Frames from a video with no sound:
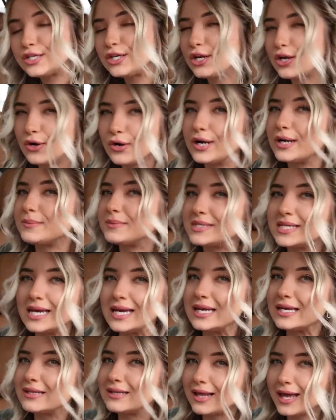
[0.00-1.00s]
You know what I'm
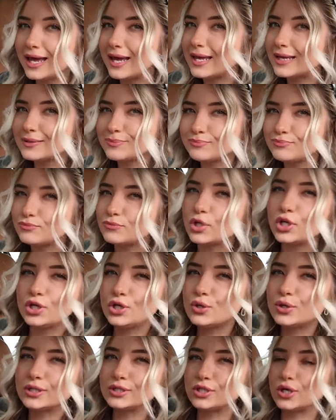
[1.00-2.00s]
saying? Like,
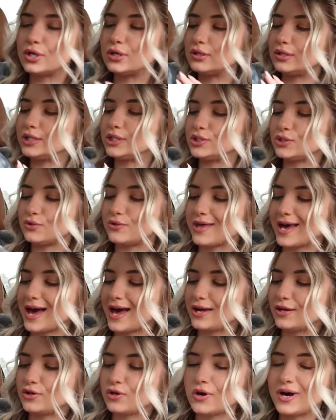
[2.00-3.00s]
you can totally do
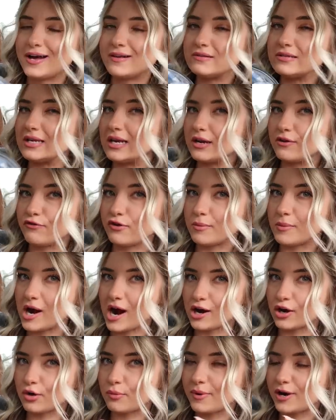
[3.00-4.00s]
that. You don't have to get them from
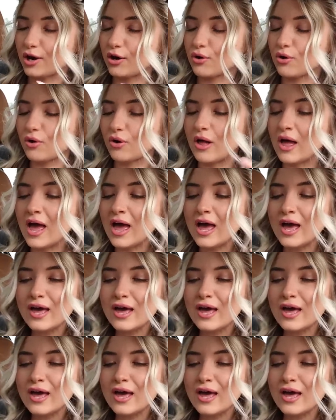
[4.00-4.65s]
Cracker Barrel.